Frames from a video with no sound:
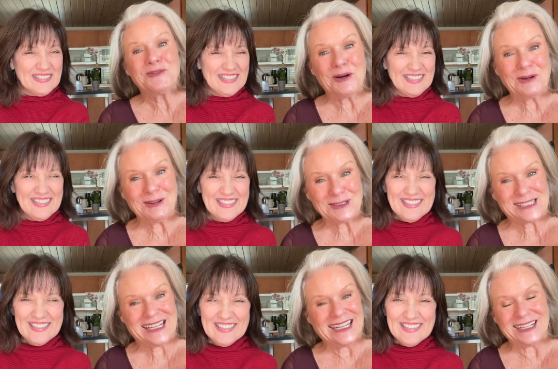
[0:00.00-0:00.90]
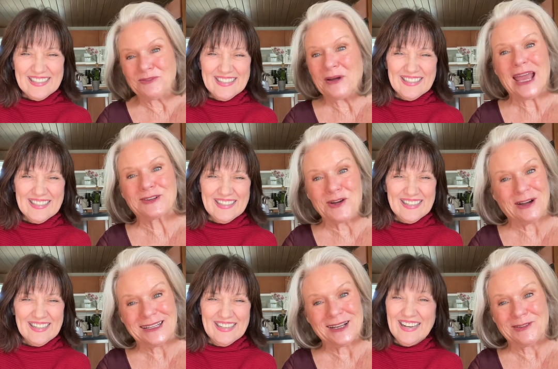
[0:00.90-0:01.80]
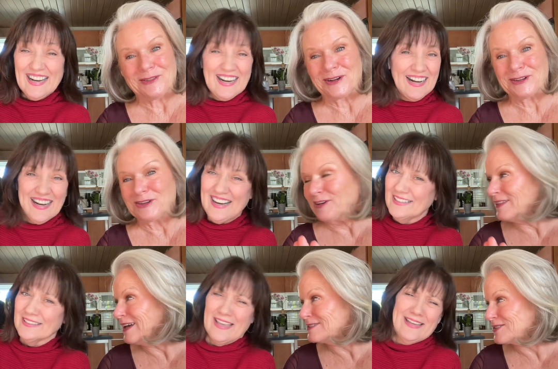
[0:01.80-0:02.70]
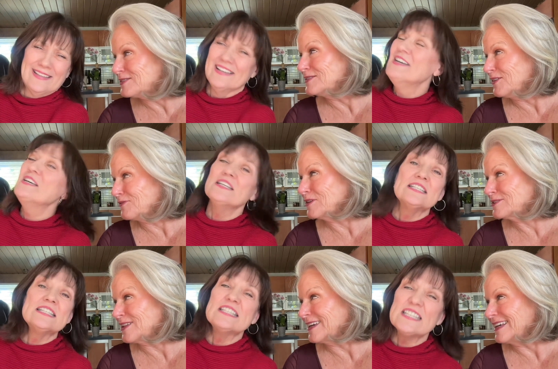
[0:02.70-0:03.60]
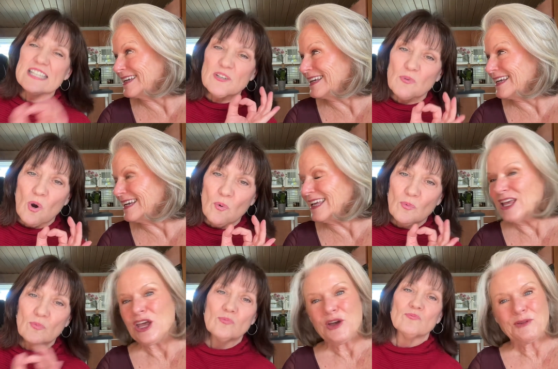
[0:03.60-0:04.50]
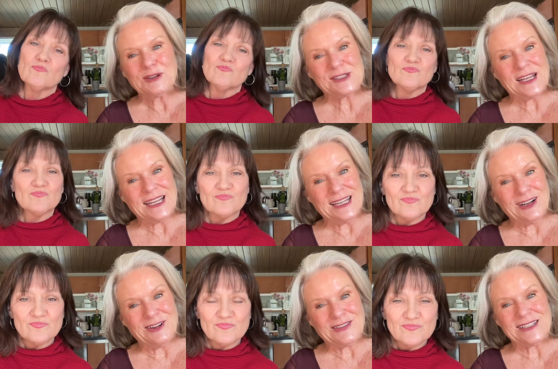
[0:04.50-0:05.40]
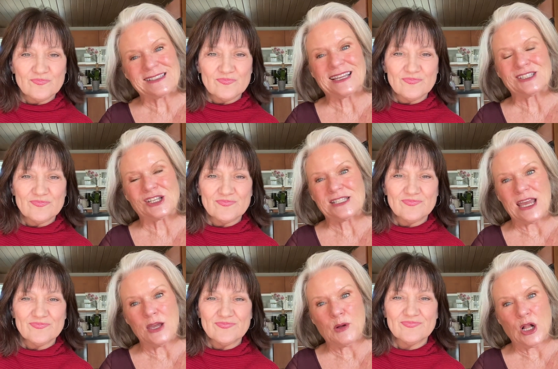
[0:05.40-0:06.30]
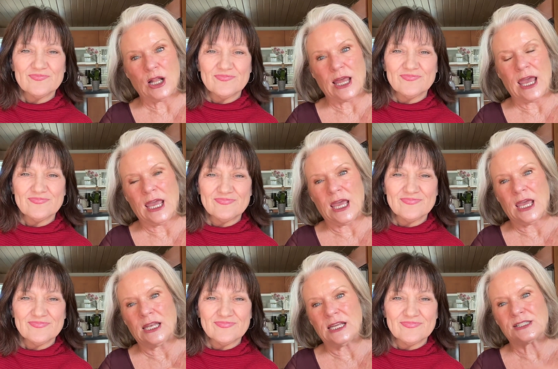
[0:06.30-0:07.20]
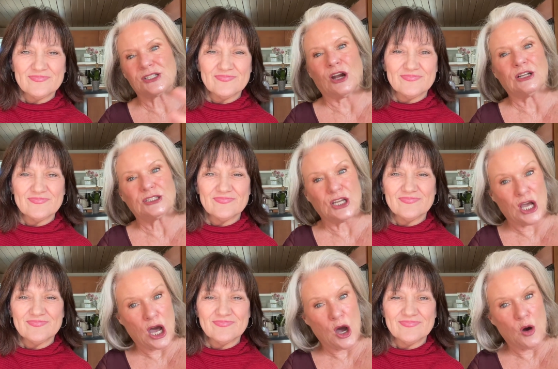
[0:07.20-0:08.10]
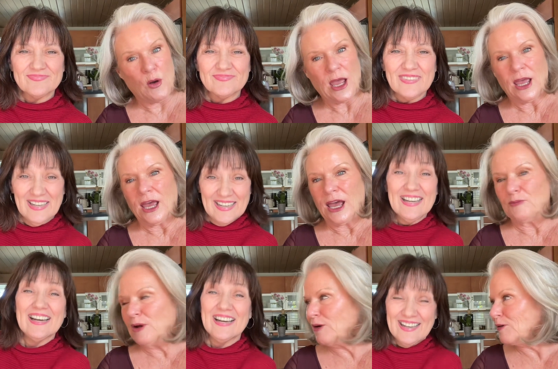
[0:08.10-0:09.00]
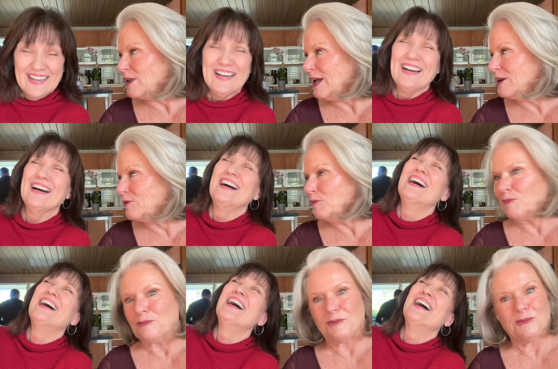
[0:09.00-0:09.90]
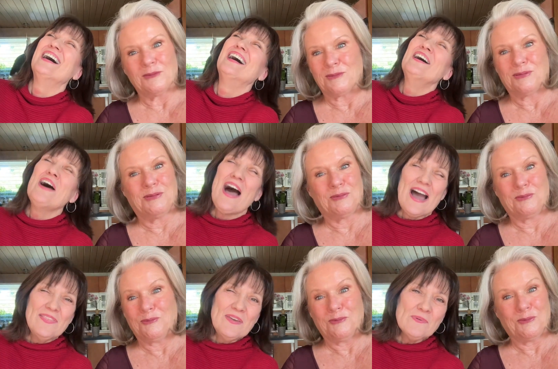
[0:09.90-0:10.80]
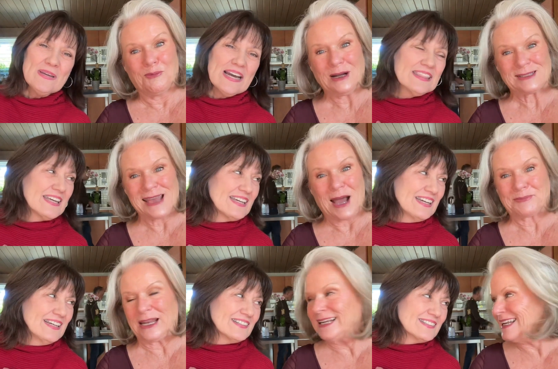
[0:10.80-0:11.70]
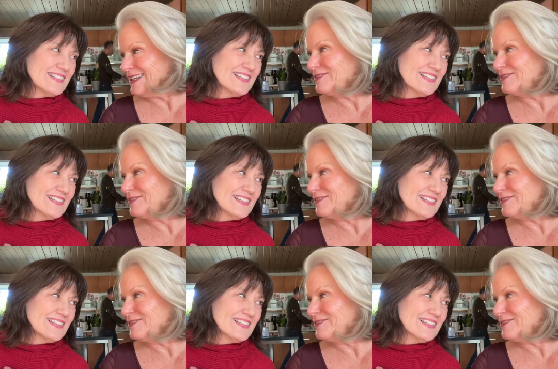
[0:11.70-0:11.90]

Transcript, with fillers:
Speaker 1: well, we were sitting, we had no idea what we were doing. That's the first thing. Zero. We were sitting here at this kitchen table and it started to go, and we were like, I think we got giggles.